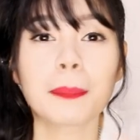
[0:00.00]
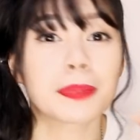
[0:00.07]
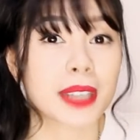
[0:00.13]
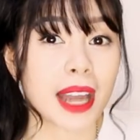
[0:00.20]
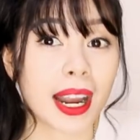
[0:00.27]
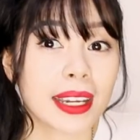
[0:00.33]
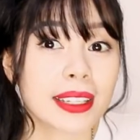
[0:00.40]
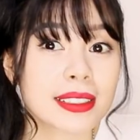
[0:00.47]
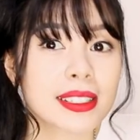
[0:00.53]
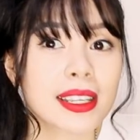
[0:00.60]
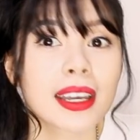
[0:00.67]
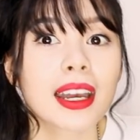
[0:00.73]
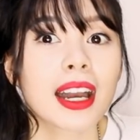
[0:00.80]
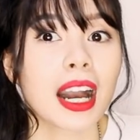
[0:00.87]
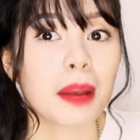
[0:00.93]
uptight
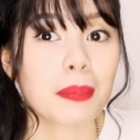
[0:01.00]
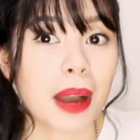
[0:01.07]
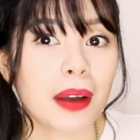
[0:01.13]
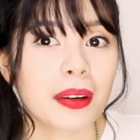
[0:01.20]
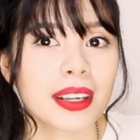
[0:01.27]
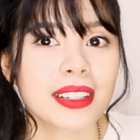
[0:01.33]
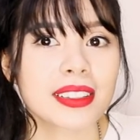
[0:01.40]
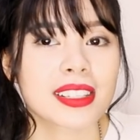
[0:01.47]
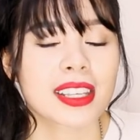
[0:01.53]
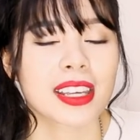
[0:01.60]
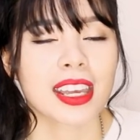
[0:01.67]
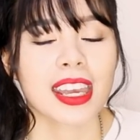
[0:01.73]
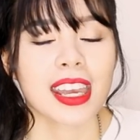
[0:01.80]
about it.